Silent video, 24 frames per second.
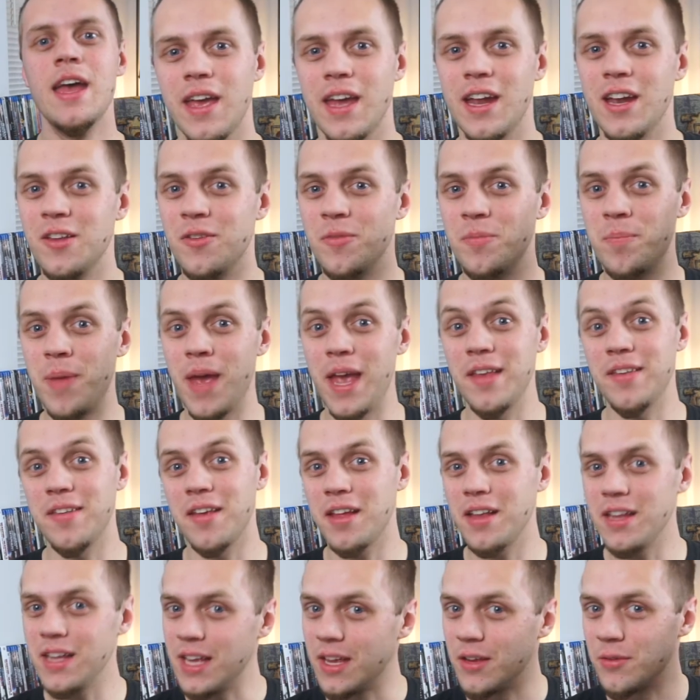It is
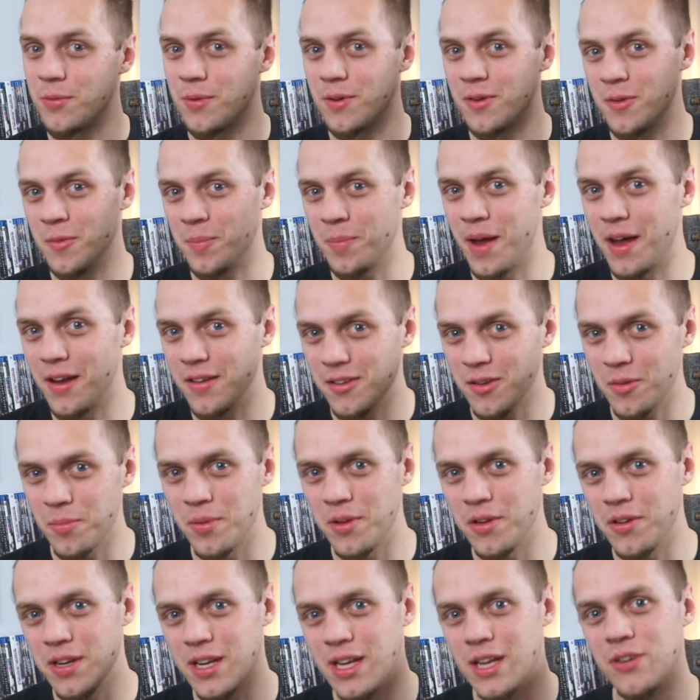basically his
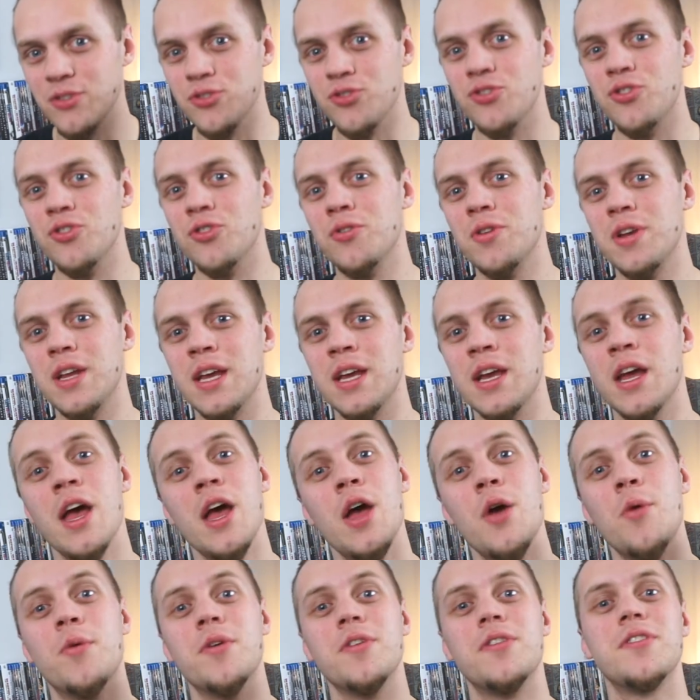responsibility and duty
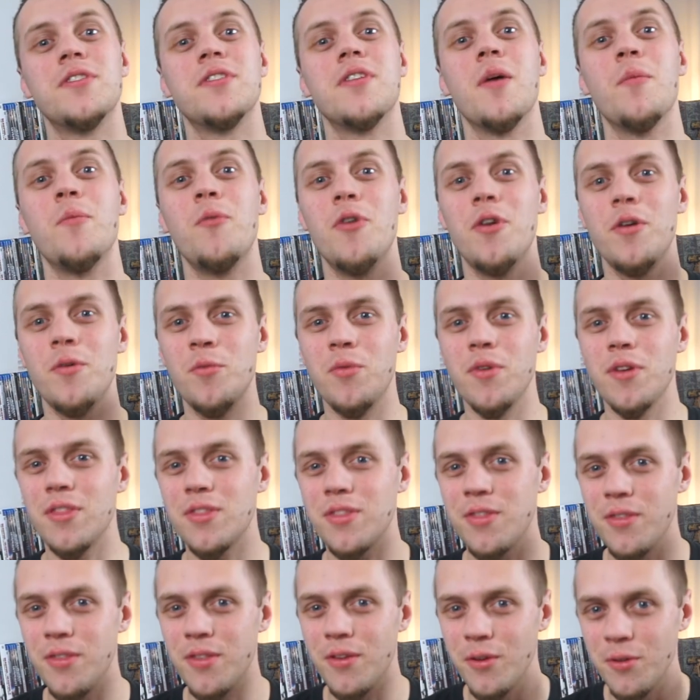with someone
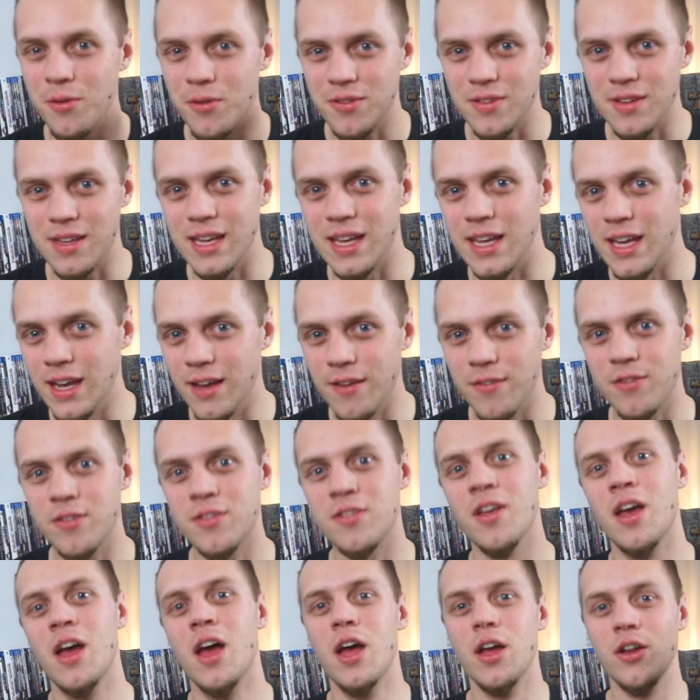with those
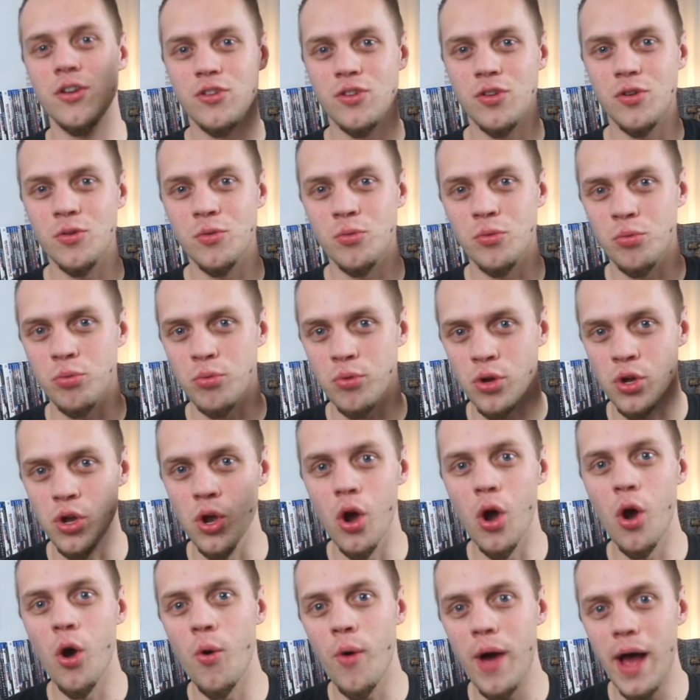gifts to
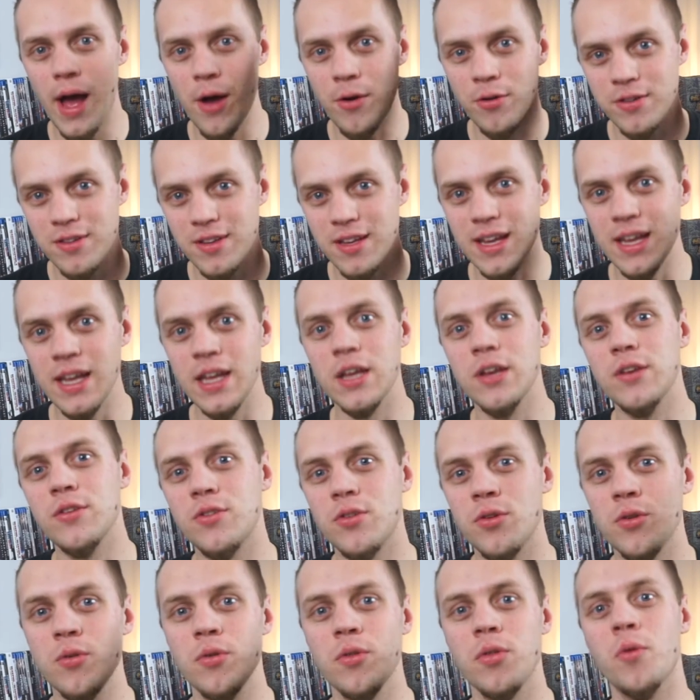go out
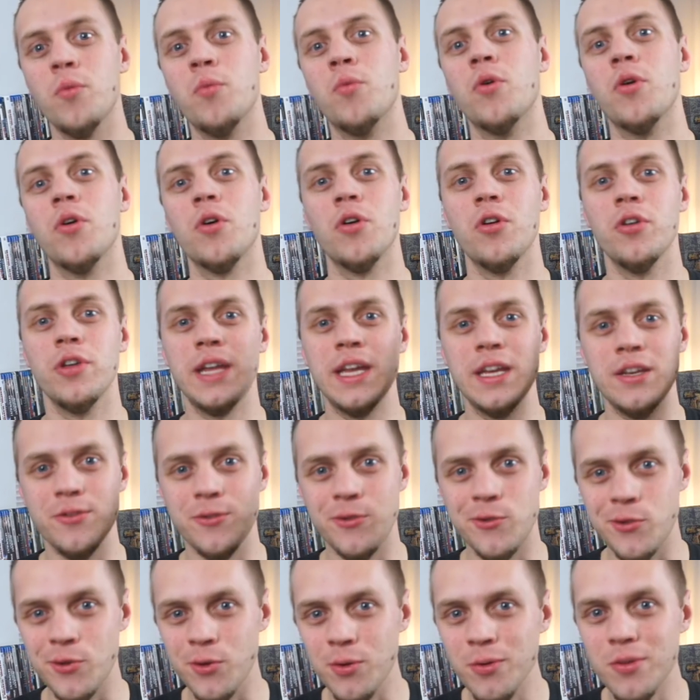into the world
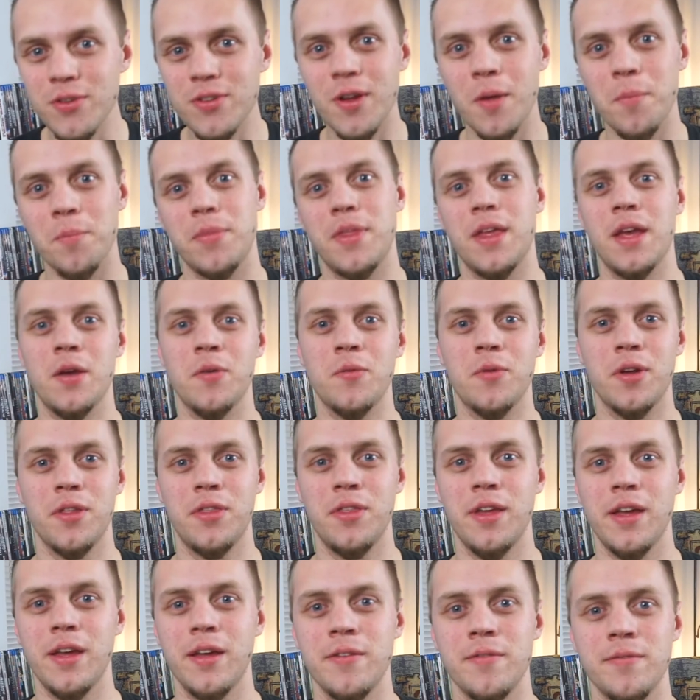and do something
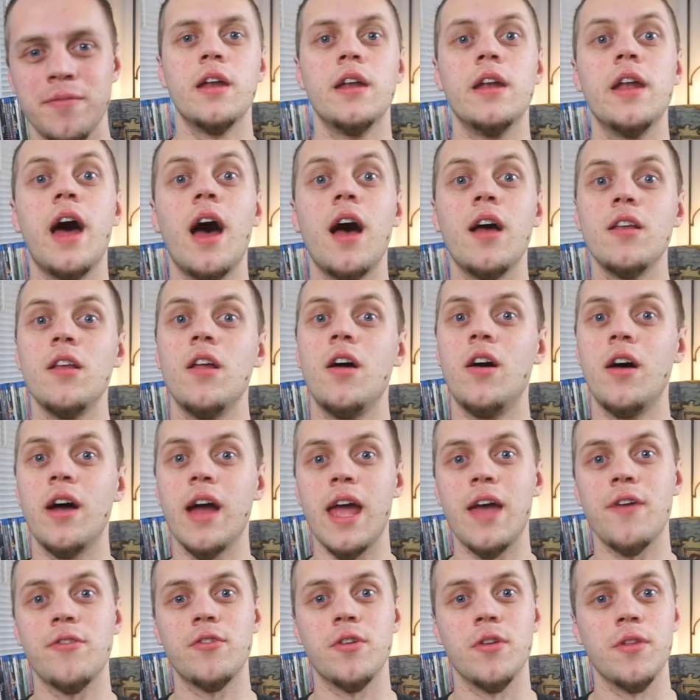with it. Not long
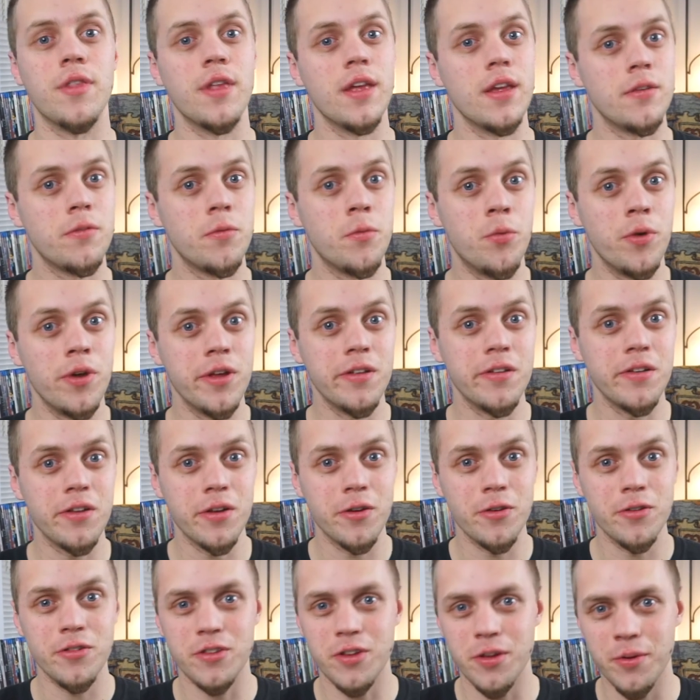after this, Will
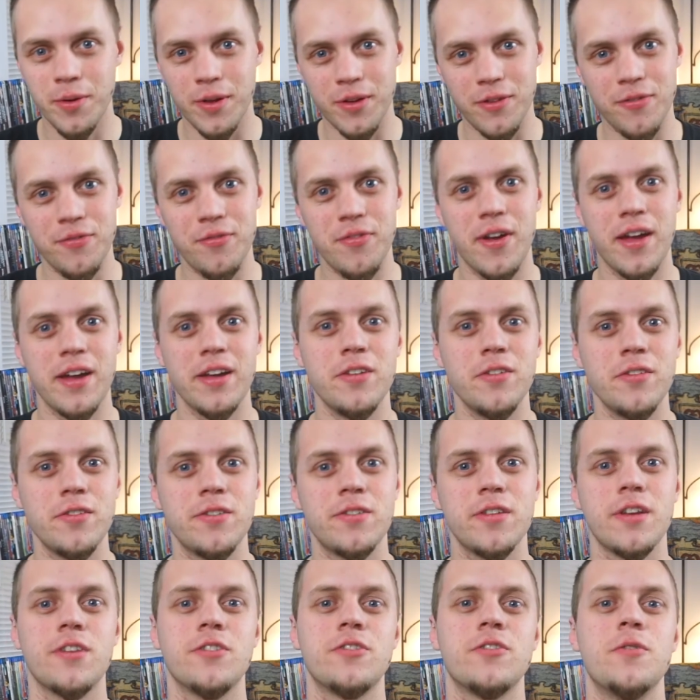goes to his final
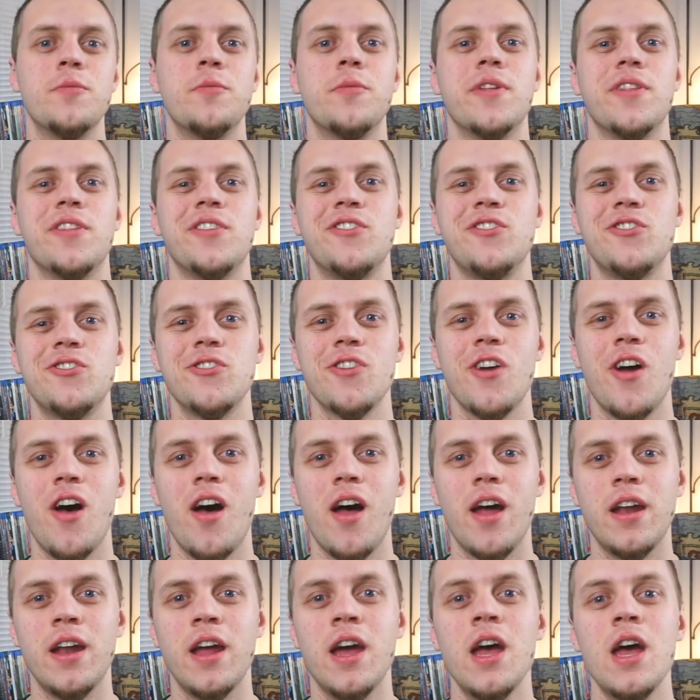session with
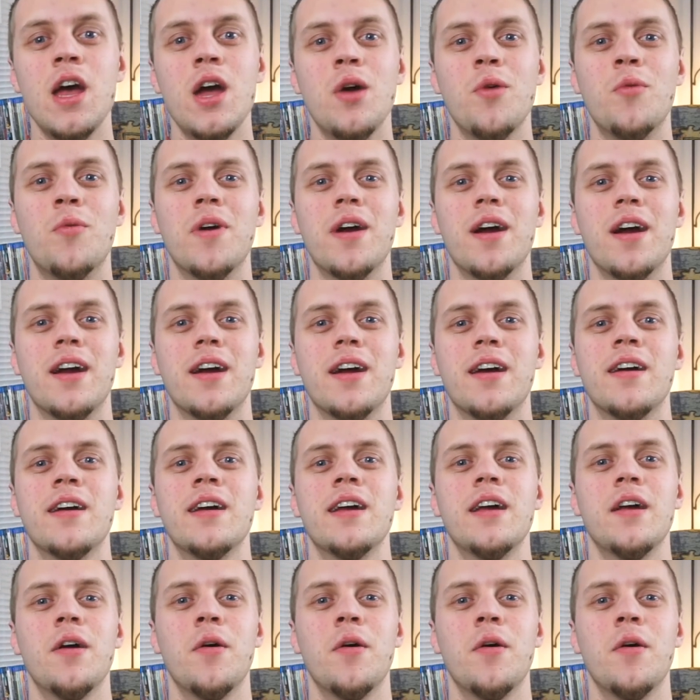Sean, where